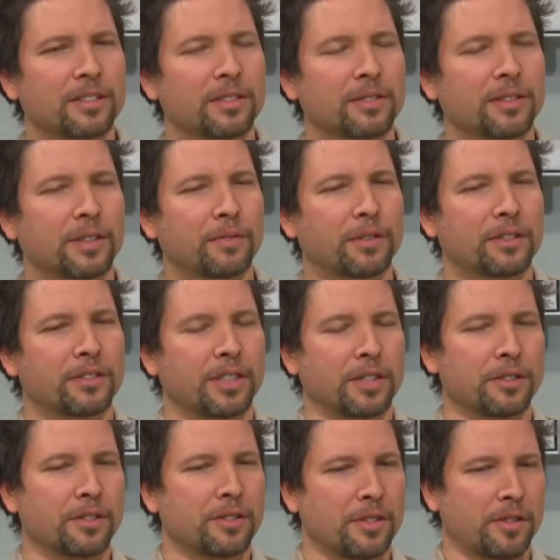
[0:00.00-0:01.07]
d different
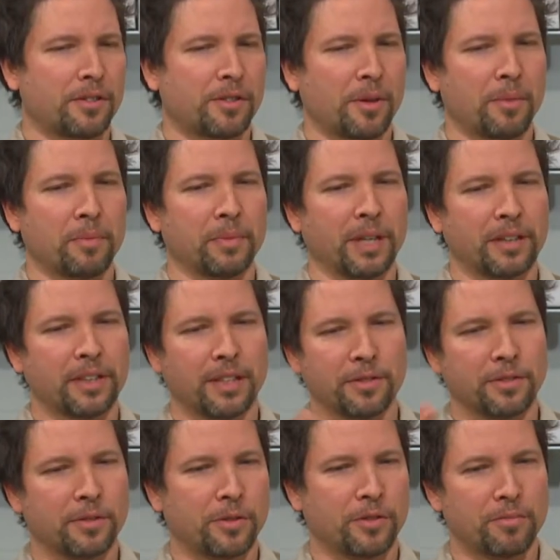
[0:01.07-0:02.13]
distinctions that some, like the
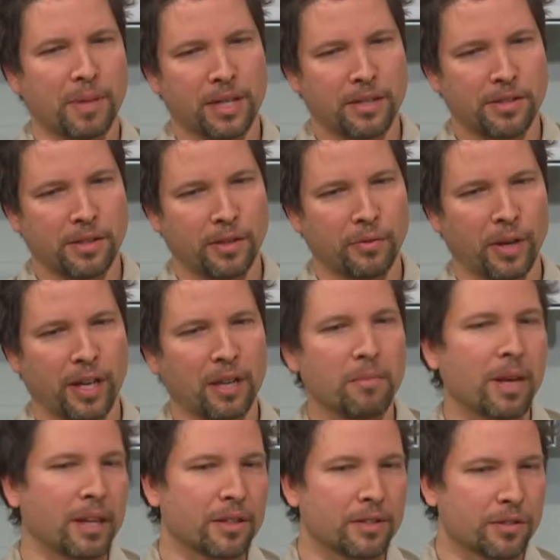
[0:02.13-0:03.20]
Institute of Medicine
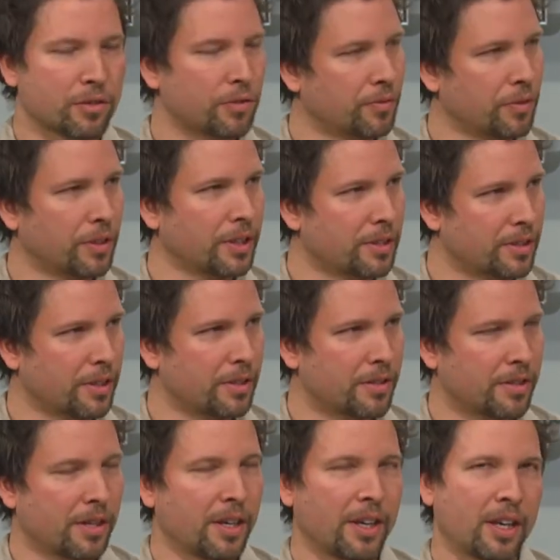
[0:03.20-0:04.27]
recommends, just for
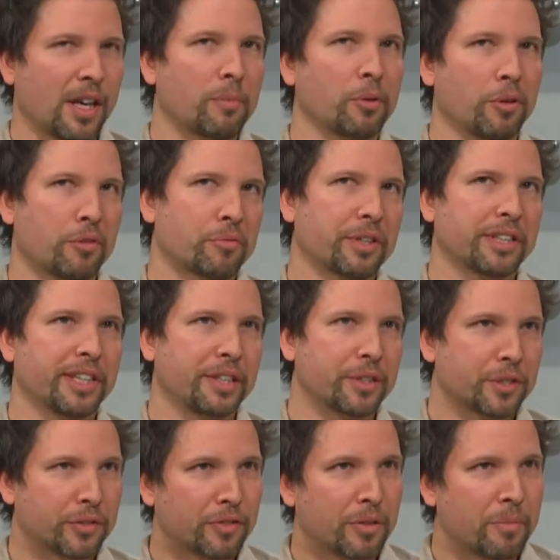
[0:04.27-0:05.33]
instance, about three
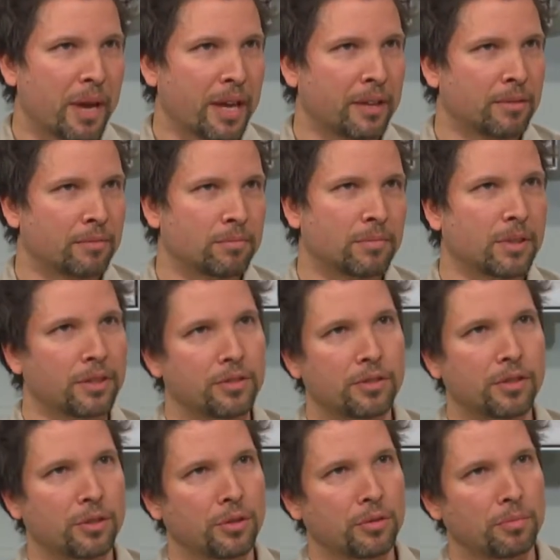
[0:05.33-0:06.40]
liters for men and
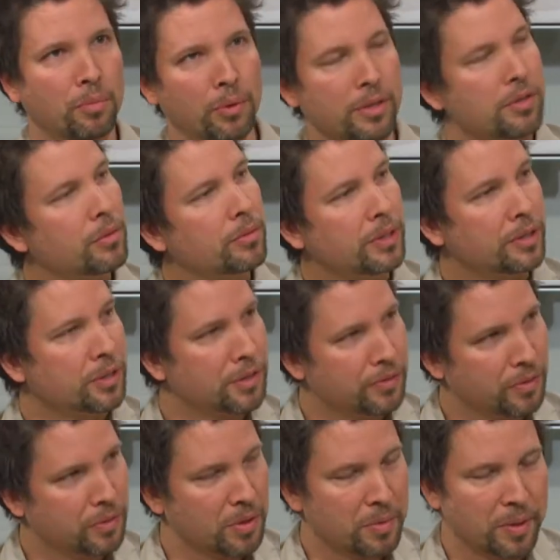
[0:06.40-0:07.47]
two point two liters
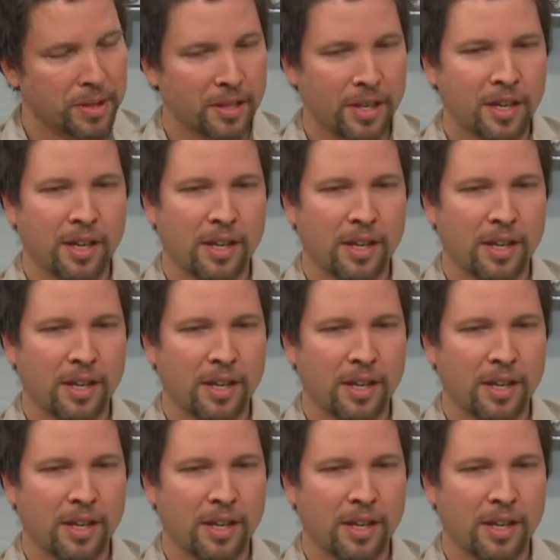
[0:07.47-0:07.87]
for women.